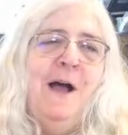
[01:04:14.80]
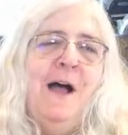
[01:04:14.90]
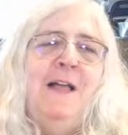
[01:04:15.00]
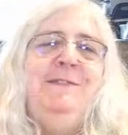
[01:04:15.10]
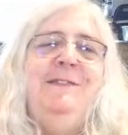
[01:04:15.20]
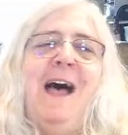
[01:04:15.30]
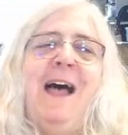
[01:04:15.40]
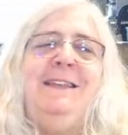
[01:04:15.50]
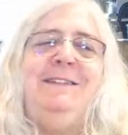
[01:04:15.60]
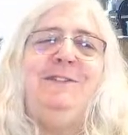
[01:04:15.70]

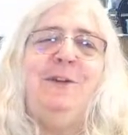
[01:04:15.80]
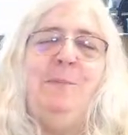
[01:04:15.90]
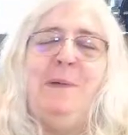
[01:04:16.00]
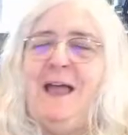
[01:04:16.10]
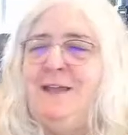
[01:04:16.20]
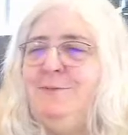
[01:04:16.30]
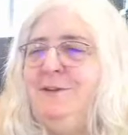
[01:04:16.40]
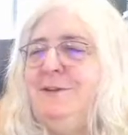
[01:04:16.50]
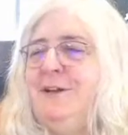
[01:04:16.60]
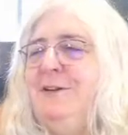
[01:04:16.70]
Not so bad with
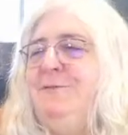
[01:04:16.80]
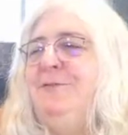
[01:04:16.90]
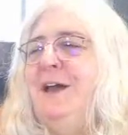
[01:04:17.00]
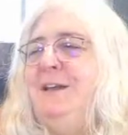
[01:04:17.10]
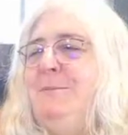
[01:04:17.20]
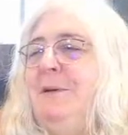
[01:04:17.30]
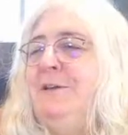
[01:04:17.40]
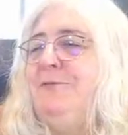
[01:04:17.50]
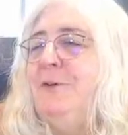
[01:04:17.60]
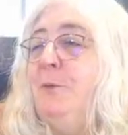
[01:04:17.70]
the confetti, but
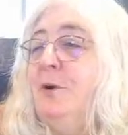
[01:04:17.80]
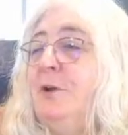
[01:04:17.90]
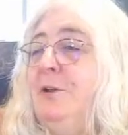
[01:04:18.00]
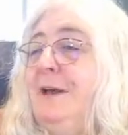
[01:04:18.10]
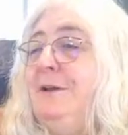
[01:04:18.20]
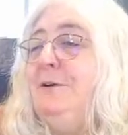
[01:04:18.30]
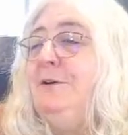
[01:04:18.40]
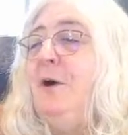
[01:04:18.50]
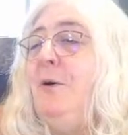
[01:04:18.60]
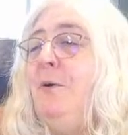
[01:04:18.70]
if it were
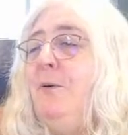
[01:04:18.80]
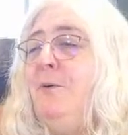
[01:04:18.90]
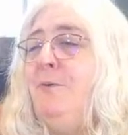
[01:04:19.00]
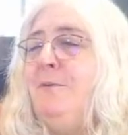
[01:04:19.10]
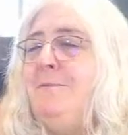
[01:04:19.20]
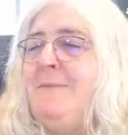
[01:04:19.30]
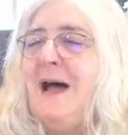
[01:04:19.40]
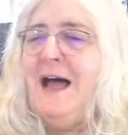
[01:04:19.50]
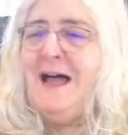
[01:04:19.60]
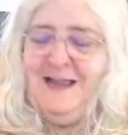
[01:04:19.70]
glitter, oh
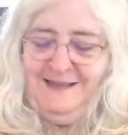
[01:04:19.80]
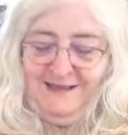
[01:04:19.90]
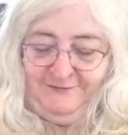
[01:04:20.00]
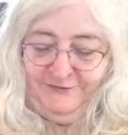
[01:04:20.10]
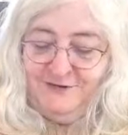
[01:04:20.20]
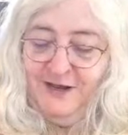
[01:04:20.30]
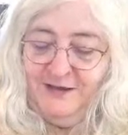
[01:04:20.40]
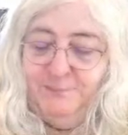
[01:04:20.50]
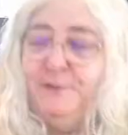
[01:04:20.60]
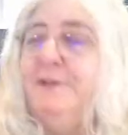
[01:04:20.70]
my, that's not
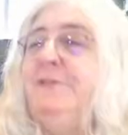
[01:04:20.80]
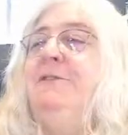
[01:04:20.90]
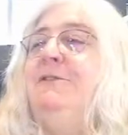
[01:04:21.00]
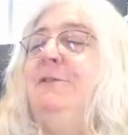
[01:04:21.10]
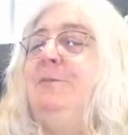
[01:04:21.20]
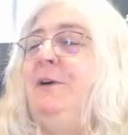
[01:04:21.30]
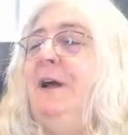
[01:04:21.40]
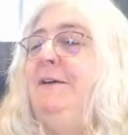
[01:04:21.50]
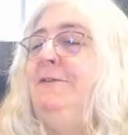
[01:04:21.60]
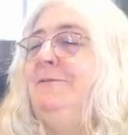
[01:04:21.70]
a pleasant surprise.